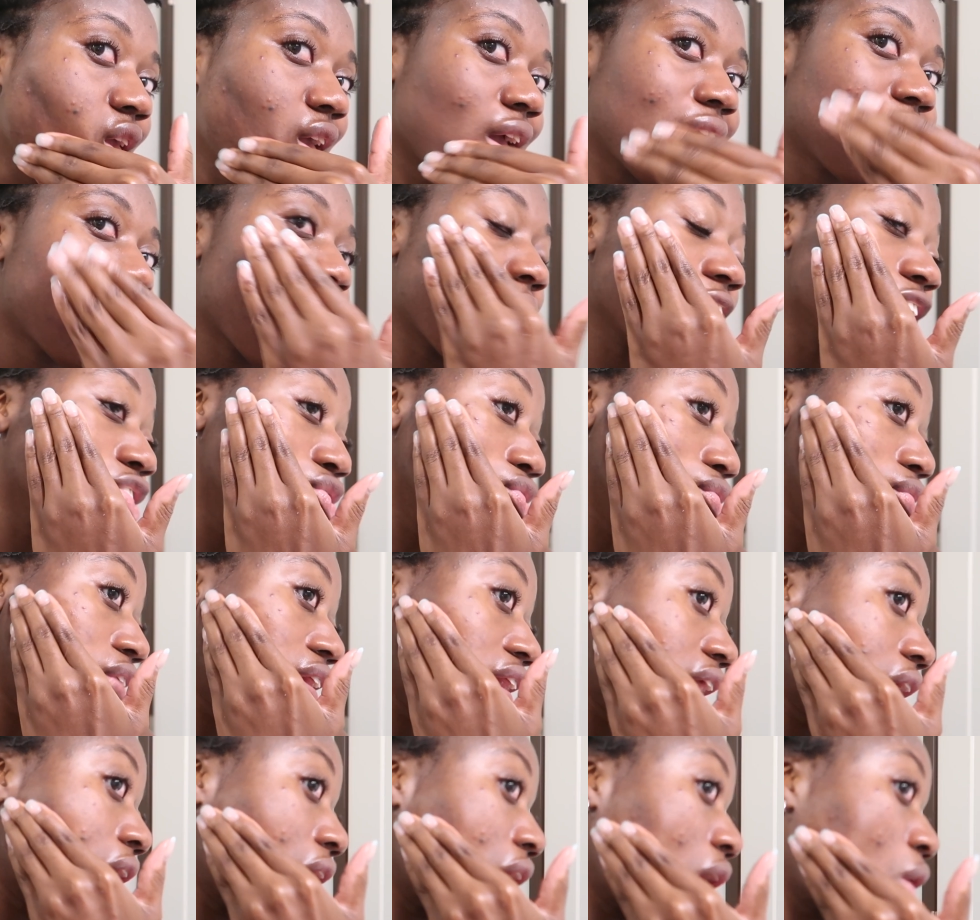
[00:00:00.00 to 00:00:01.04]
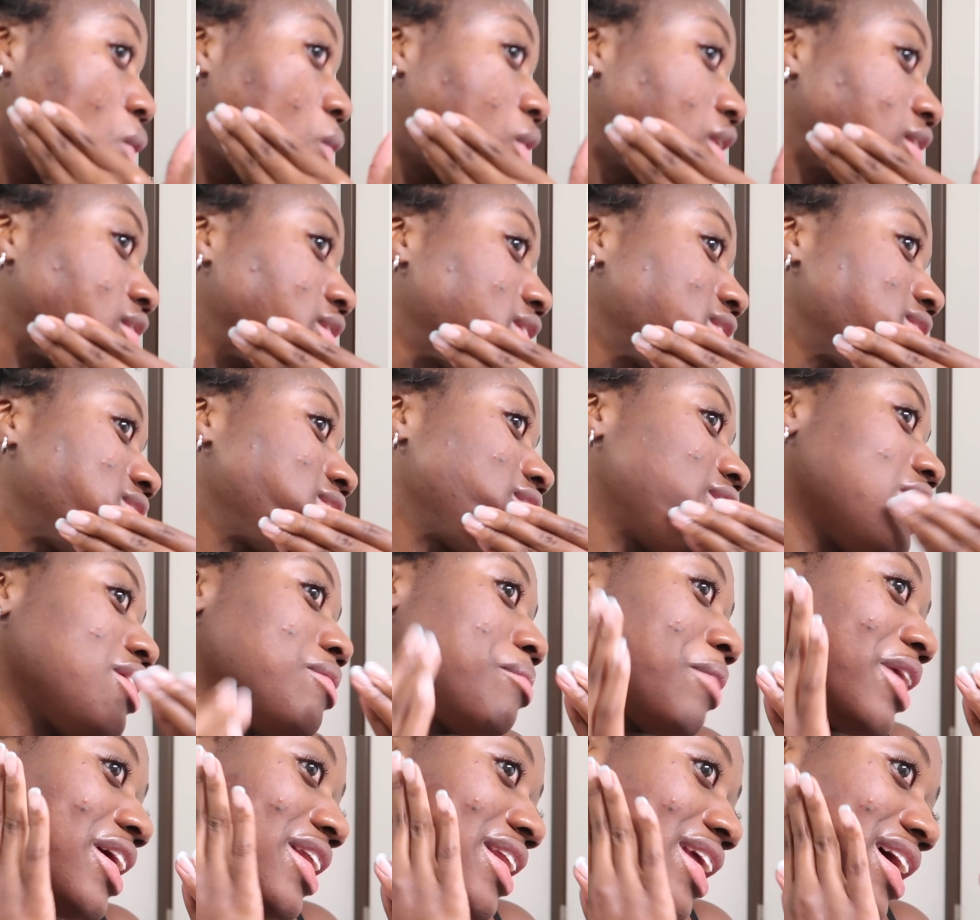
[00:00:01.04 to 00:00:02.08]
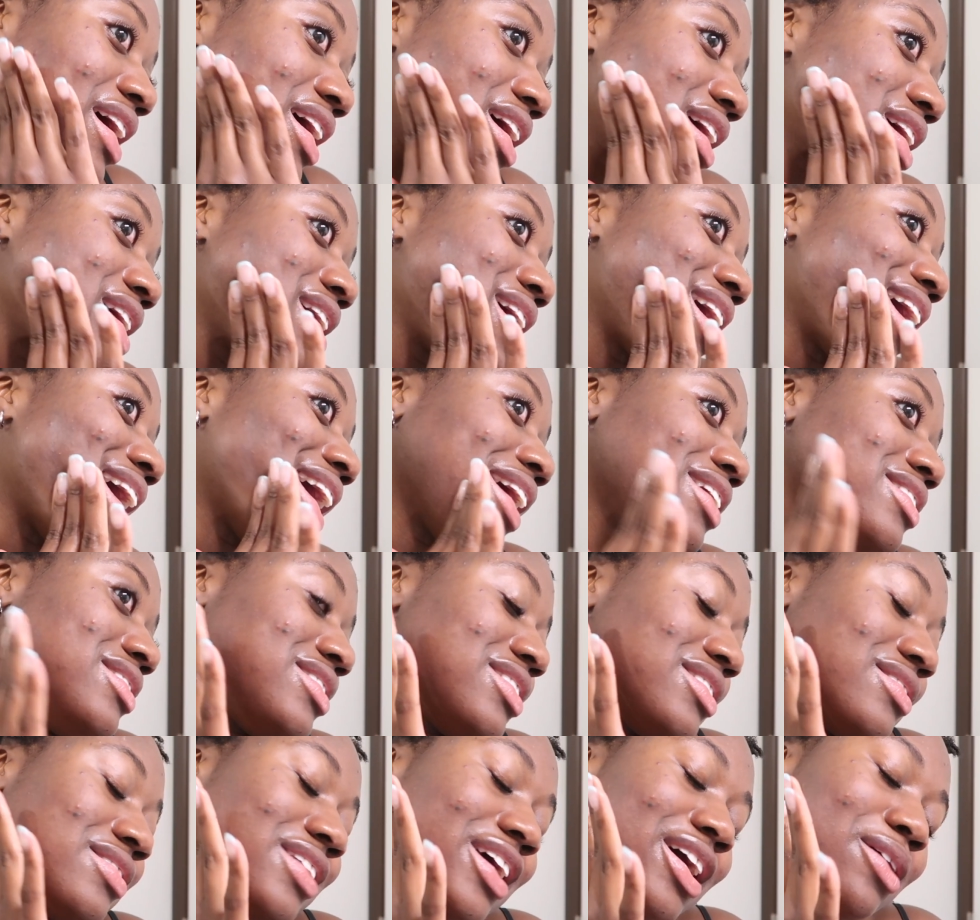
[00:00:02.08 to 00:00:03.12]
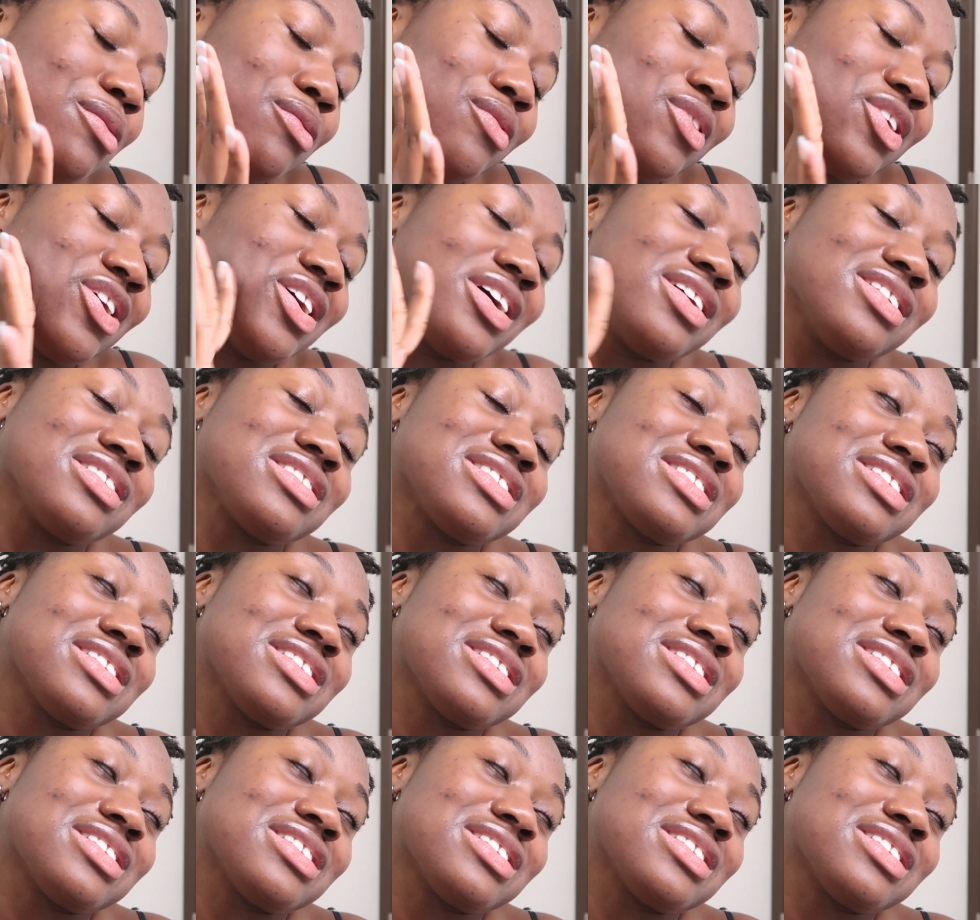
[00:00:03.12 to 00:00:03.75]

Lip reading: in my forehead as far as when I'm talking about the texture of my skin,